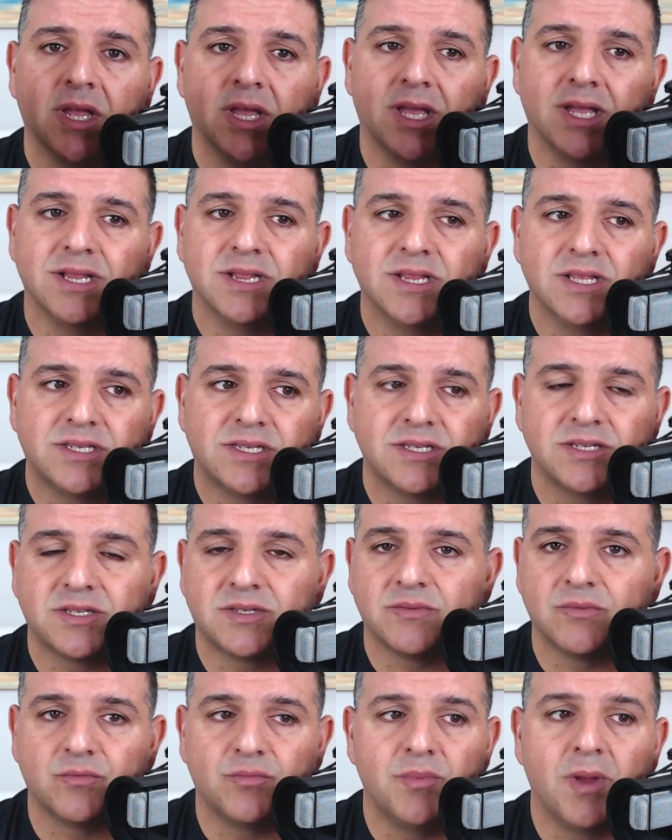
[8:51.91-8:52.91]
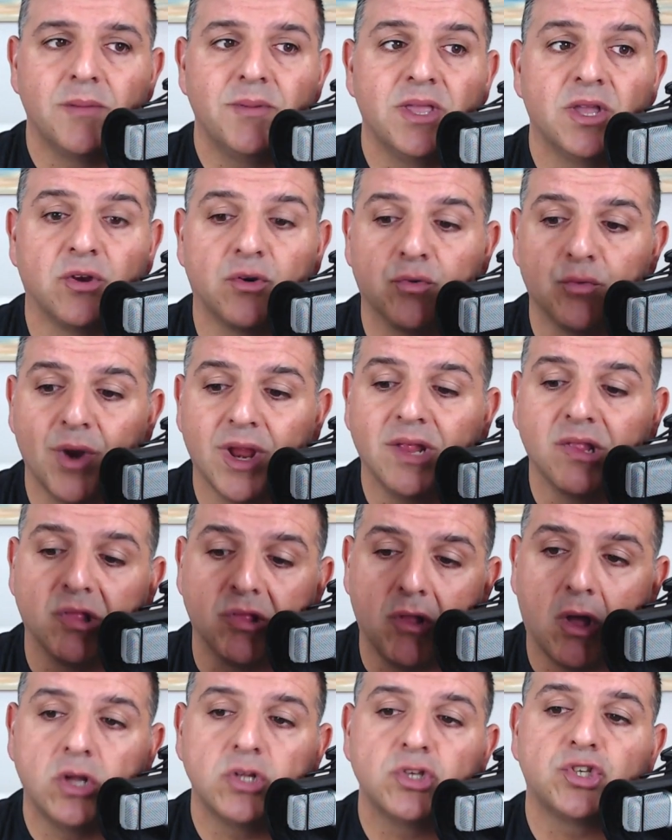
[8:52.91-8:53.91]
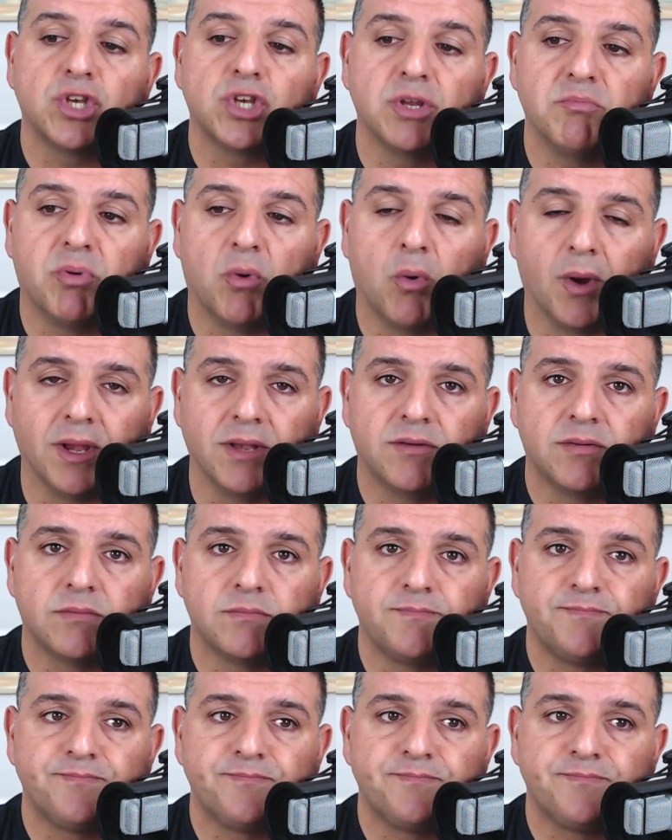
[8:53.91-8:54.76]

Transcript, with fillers: And this is maybe a great launching point